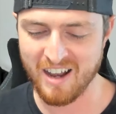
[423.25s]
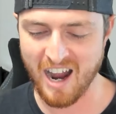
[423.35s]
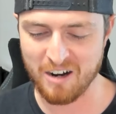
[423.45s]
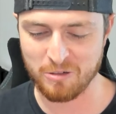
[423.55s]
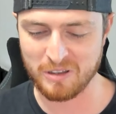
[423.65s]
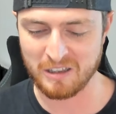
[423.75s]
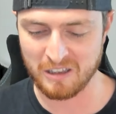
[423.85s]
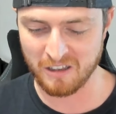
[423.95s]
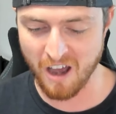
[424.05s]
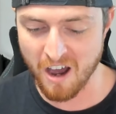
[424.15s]
I would
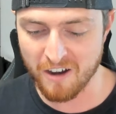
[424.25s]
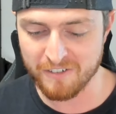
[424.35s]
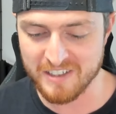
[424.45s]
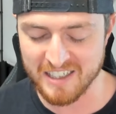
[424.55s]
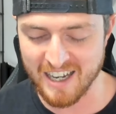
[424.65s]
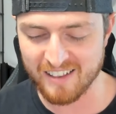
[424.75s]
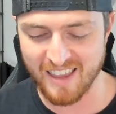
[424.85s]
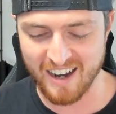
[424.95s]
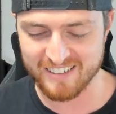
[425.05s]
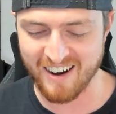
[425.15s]
love to get
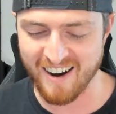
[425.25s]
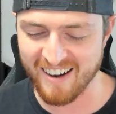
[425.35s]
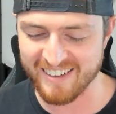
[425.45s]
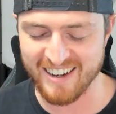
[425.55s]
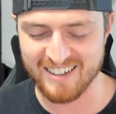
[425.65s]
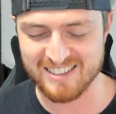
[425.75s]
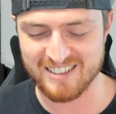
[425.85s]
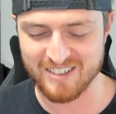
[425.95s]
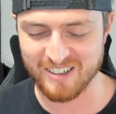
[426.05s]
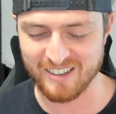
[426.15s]
that card here
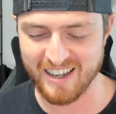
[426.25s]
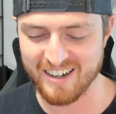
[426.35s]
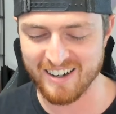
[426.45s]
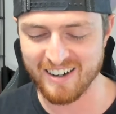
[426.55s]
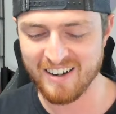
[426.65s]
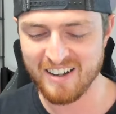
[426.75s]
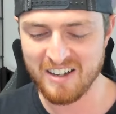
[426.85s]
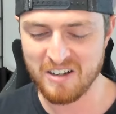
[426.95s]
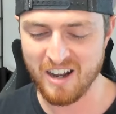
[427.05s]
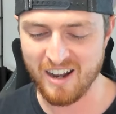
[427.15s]
sooner or later.
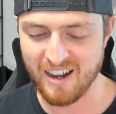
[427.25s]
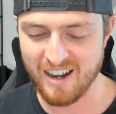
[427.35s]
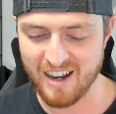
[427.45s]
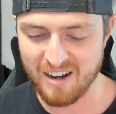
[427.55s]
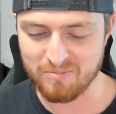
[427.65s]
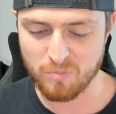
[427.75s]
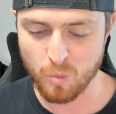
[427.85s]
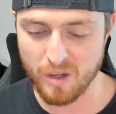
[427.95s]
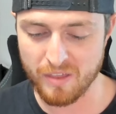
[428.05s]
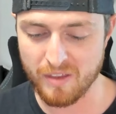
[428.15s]
Uh,
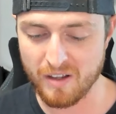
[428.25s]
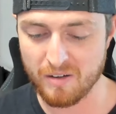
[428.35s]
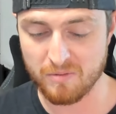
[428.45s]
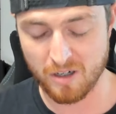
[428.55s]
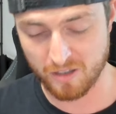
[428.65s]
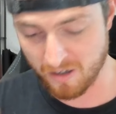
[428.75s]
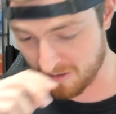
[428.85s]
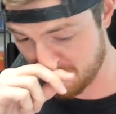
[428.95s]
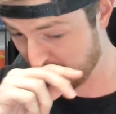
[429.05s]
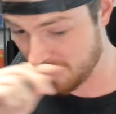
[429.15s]
with okay,
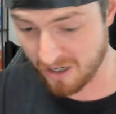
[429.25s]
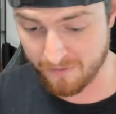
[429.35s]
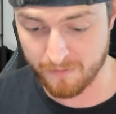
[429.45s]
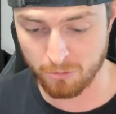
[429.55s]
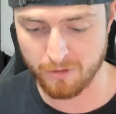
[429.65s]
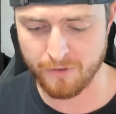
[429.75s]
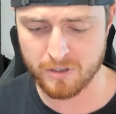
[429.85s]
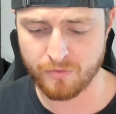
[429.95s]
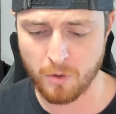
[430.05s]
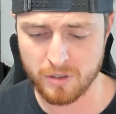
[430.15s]
hold on. We got a reverse
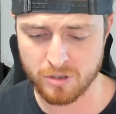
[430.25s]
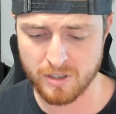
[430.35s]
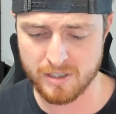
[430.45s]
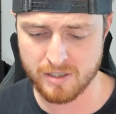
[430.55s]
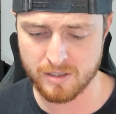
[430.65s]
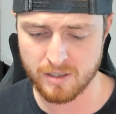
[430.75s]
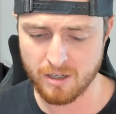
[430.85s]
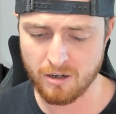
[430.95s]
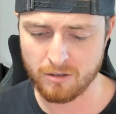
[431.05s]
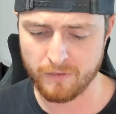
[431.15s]
Forretress,
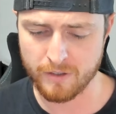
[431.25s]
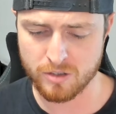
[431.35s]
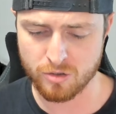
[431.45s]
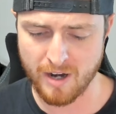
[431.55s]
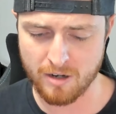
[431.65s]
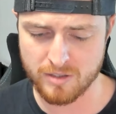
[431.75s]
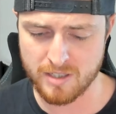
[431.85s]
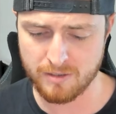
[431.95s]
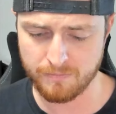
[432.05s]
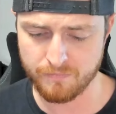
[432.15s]
a reverse
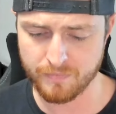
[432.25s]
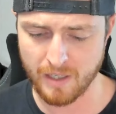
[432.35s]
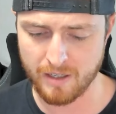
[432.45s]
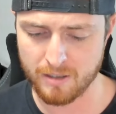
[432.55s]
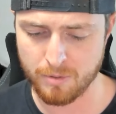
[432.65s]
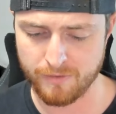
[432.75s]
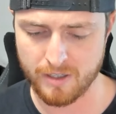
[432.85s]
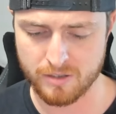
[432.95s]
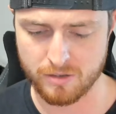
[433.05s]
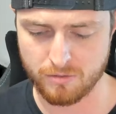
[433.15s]
Drowzee, and a
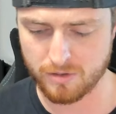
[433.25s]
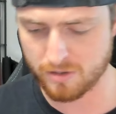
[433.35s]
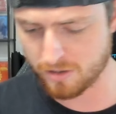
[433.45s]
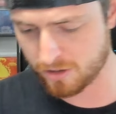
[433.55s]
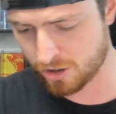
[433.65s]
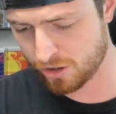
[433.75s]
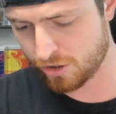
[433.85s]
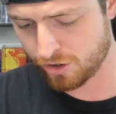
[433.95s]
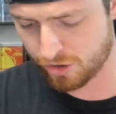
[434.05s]
Professor's Research.